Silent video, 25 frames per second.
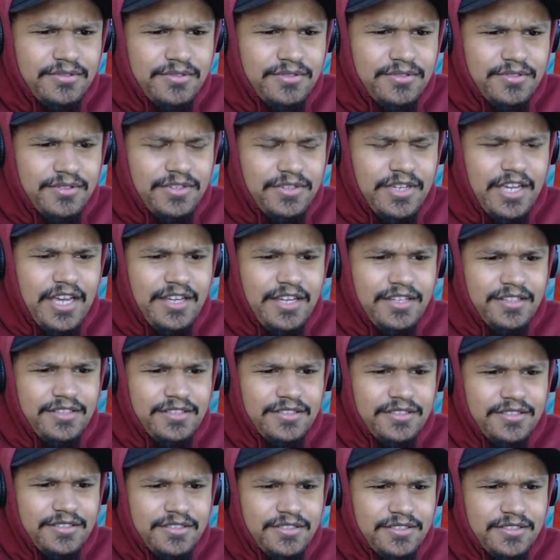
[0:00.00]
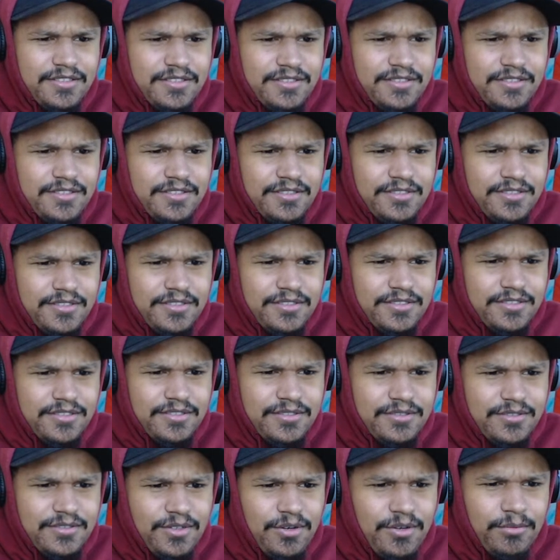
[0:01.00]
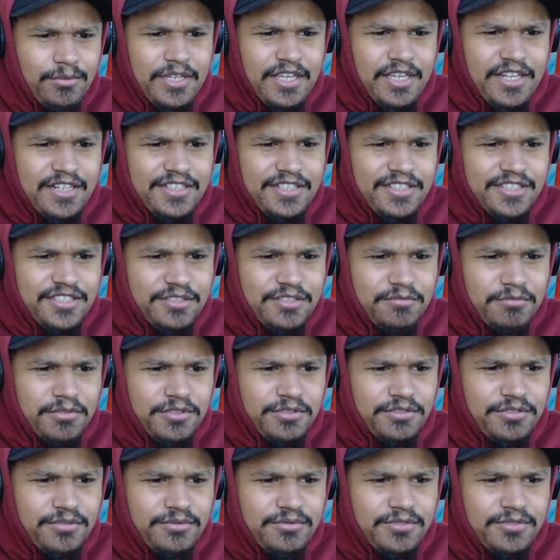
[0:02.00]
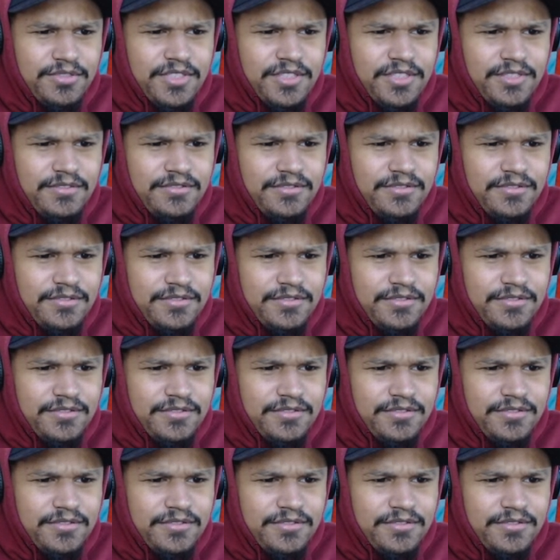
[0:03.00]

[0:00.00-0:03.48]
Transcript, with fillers: Okay. Are we getting a Splatoon stuff?